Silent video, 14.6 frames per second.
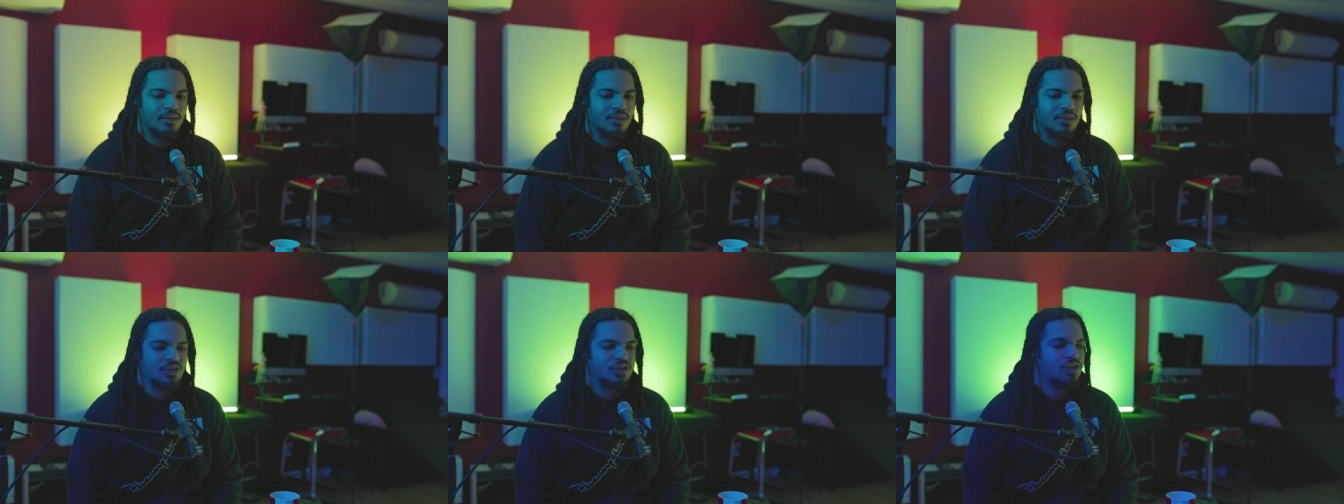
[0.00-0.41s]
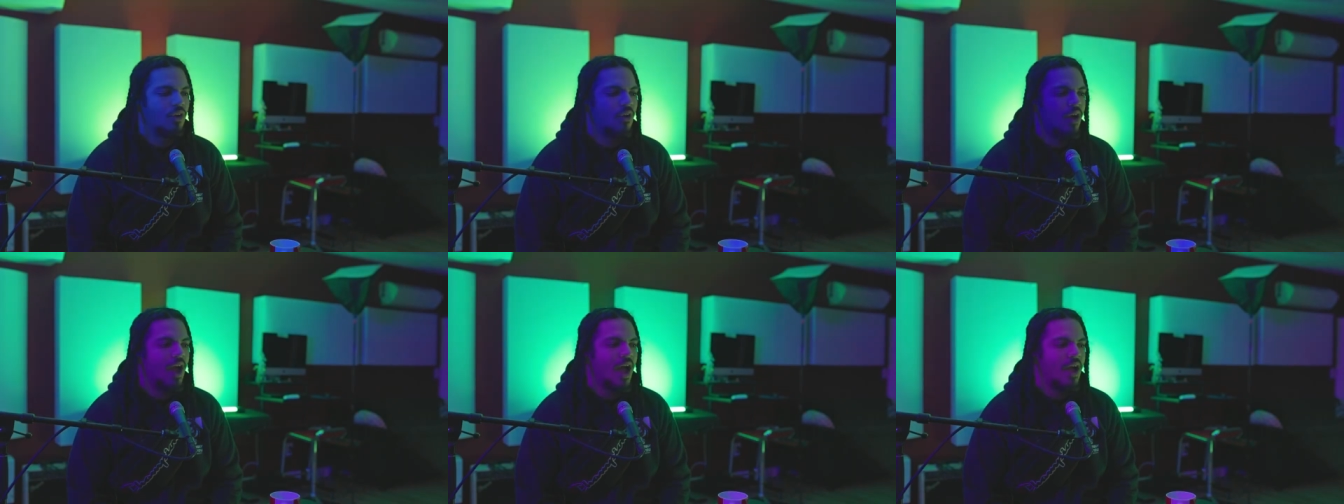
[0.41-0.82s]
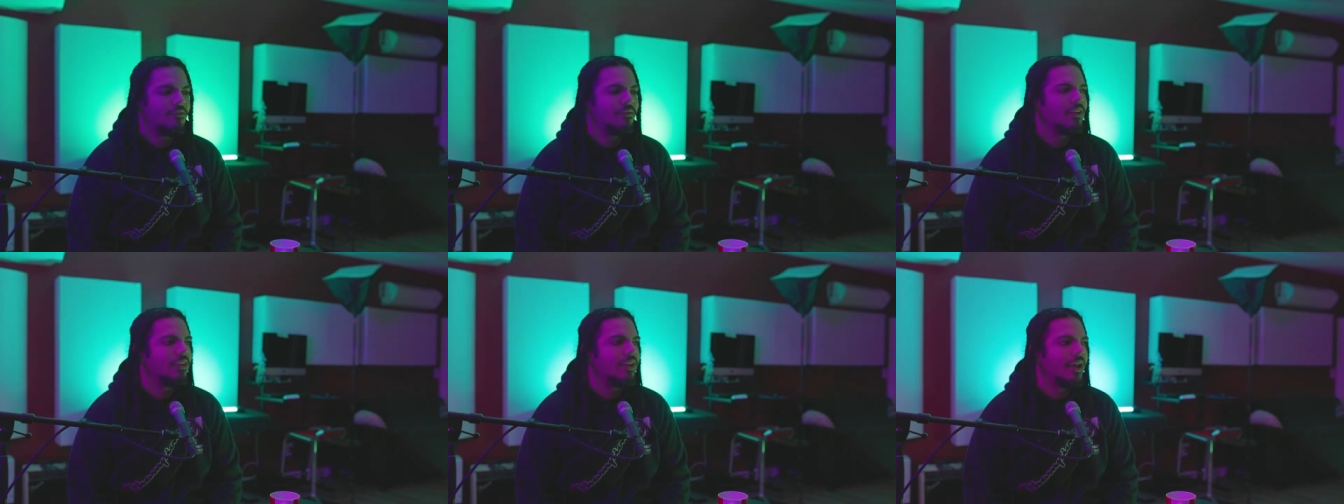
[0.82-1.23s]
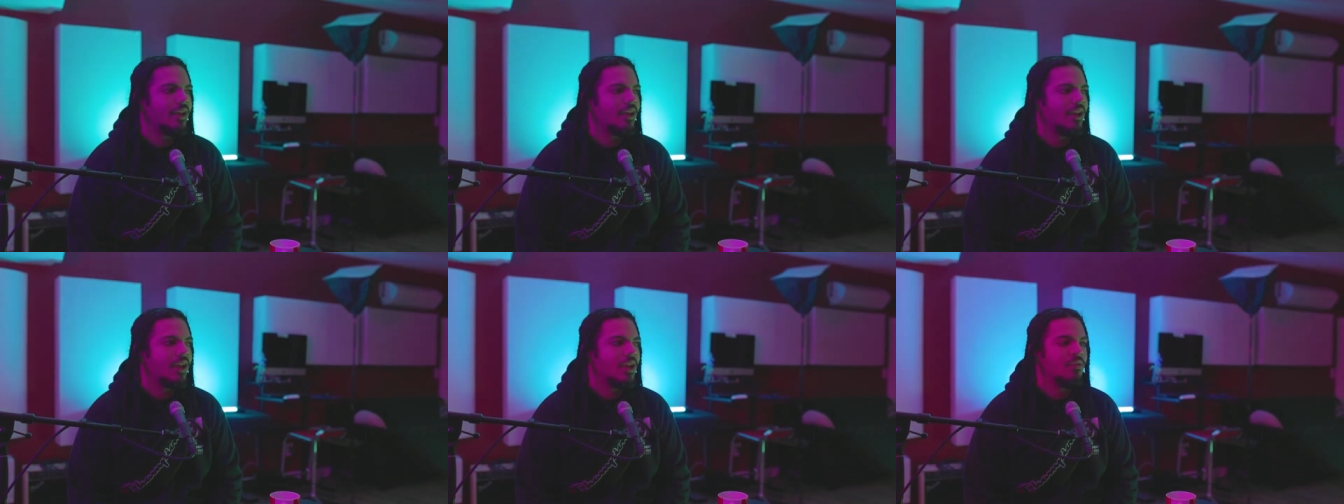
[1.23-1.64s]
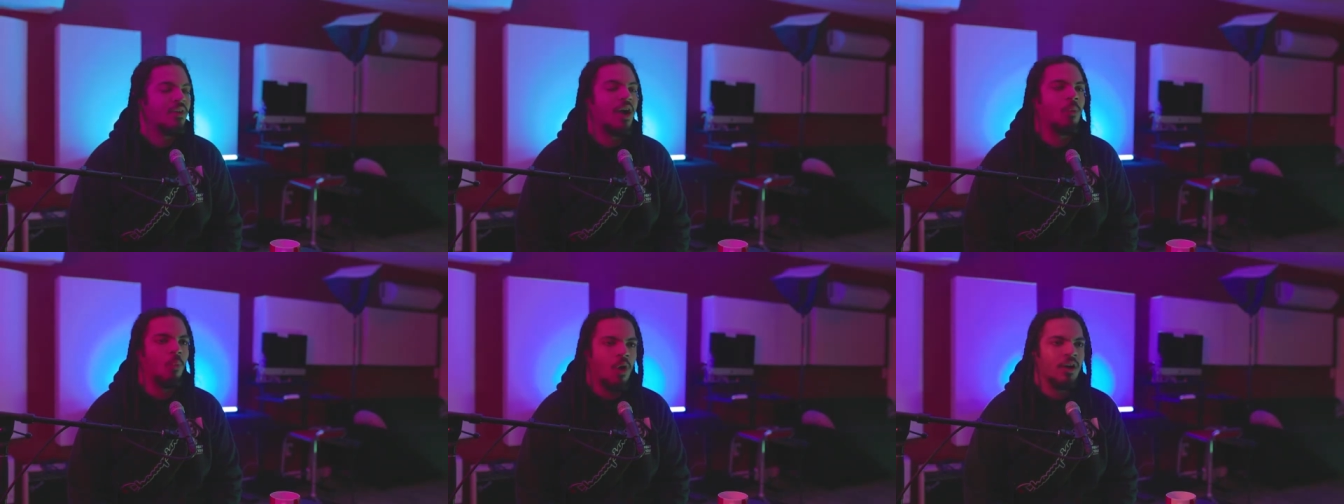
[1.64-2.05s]
because you know, I, I feel like if I
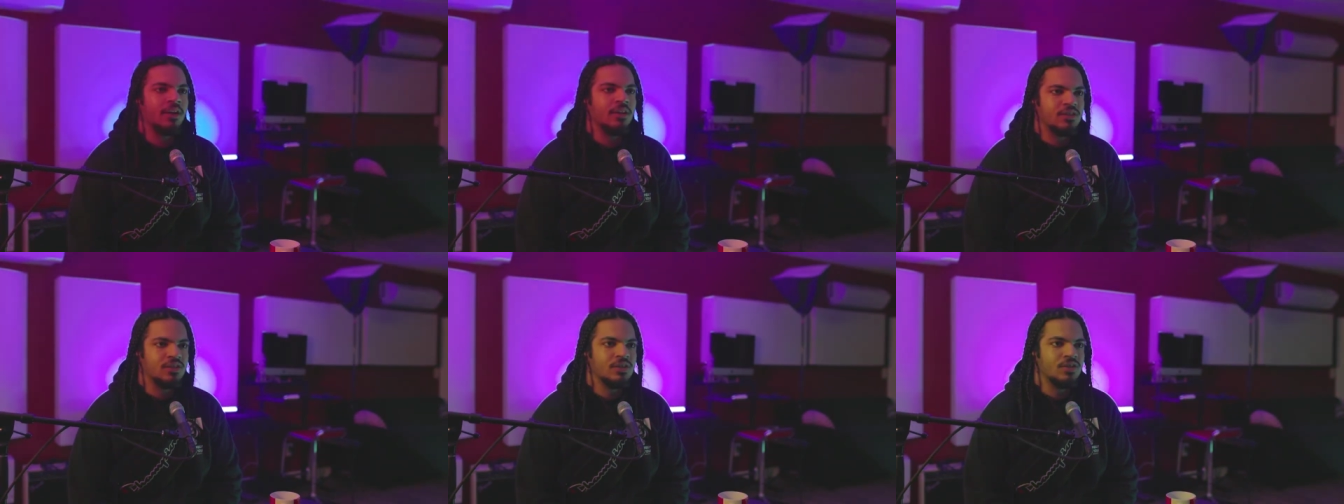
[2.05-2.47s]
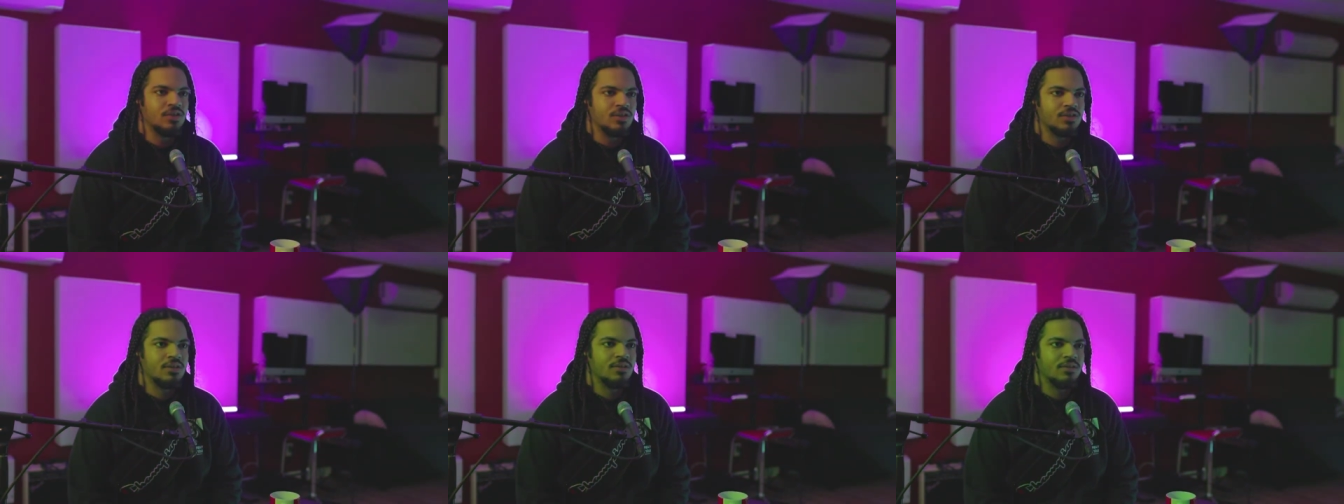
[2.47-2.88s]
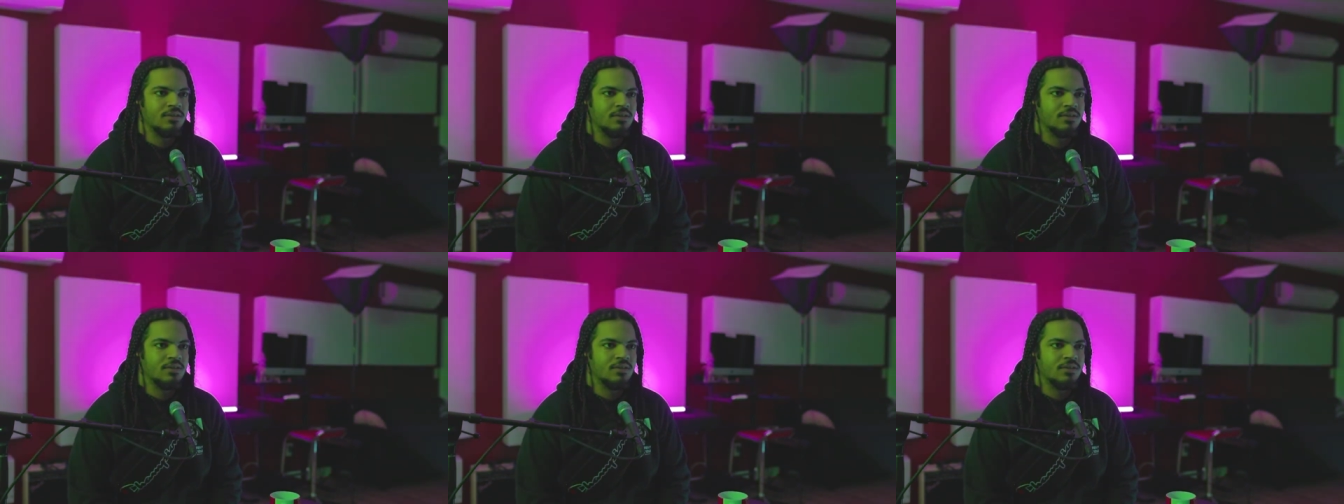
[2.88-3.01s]
wanted to just